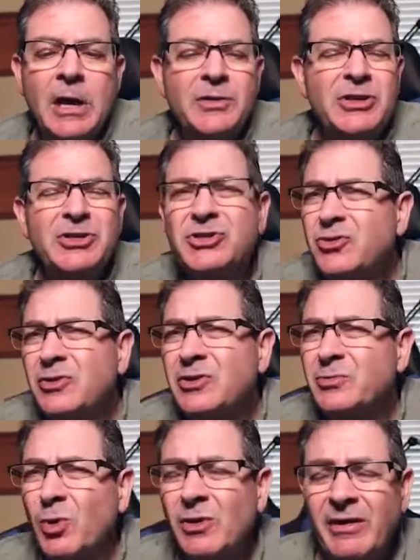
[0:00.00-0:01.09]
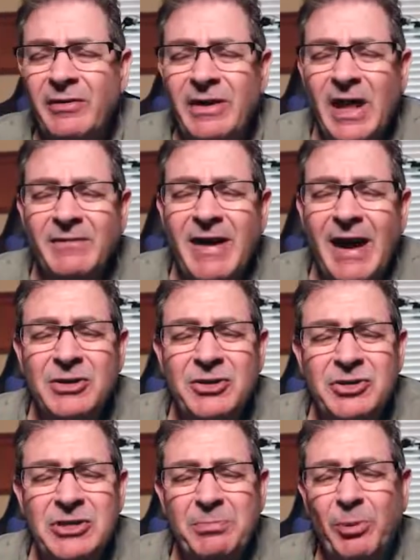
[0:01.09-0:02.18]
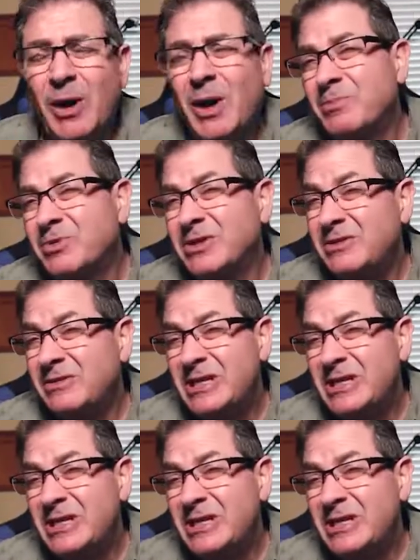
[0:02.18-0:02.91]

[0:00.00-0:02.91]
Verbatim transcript: This student's more likely to have out of seat problems because the